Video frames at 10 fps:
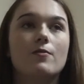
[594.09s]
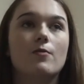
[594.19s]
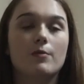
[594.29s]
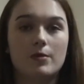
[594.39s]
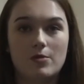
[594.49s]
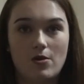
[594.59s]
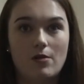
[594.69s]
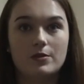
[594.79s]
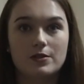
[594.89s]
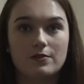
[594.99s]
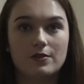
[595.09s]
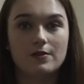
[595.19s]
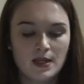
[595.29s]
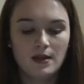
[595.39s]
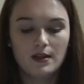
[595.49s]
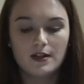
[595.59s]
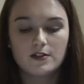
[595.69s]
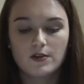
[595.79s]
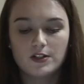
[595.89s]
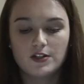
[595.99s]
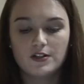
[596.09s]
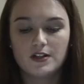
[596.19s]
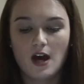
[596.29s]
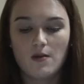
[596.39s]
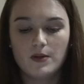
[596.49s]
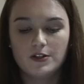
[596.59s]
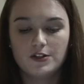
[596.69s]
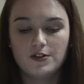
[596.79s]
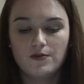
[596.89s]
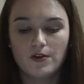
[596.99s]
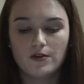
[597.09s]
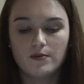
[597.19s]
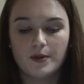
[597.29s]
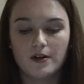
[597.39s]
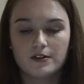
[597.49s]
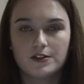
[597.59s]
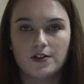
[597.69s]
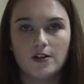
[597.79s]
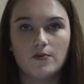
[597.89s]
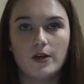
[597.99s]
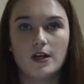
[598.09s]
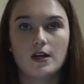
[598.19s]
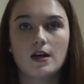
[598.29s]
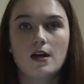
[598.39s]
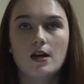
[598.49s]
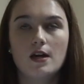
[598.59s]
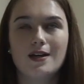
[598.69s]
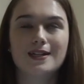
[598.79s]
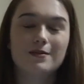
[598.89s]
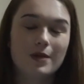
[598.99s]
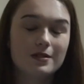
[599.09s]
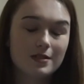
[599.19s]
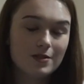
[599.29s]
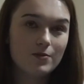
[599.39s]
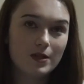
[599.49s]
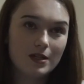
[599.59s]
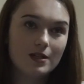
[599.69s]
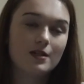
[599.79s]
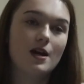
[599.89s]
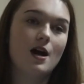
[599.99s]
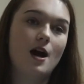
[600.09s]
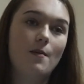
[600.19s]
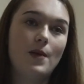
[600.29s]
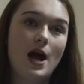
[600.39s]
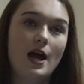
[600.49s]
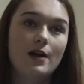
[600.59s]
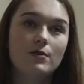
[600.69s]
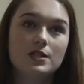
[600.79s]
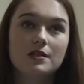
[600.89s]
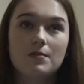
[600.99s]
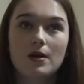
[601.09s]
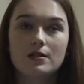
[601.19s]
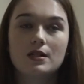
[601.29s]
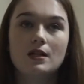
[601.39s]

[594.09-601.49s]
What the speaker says: when my program is over. The next question question is, how much do you go to the parks during the week? It depends on the week. I went to the parks